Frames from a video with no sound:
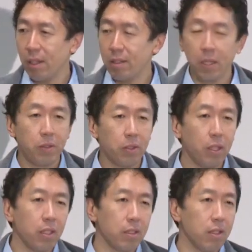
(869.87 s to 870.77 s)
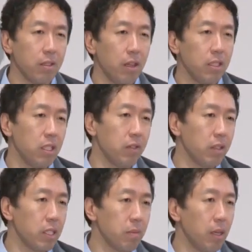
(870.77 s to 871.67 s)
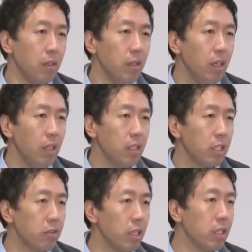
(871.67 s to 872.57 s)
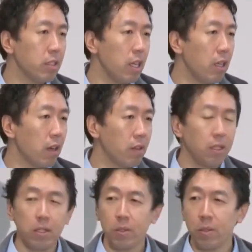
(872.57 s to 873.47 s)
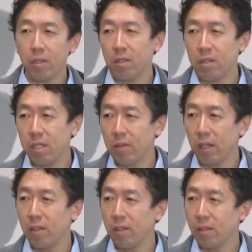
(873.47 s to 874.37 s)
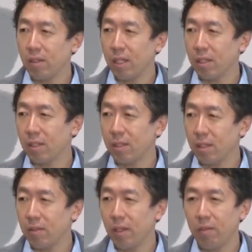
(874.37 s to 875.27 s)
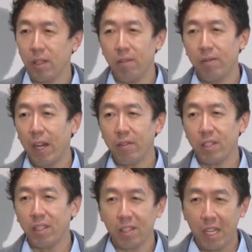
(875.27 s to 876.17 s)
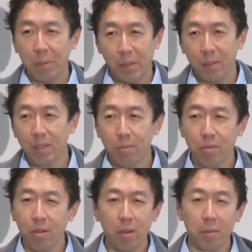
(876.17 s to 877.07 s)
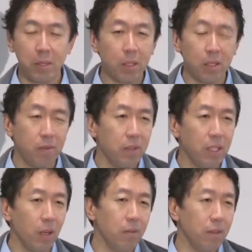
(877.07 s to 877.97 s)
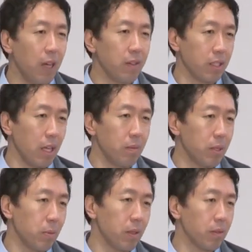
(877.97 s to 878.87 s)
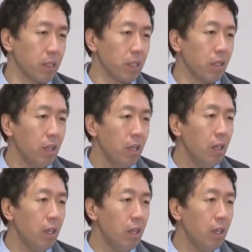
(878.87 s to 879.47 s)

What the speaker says: And so if your training set size is very small, the training set error is usually 0, right? Because if you have like 5 training examples, probably you can fit all 5 examples perfectly.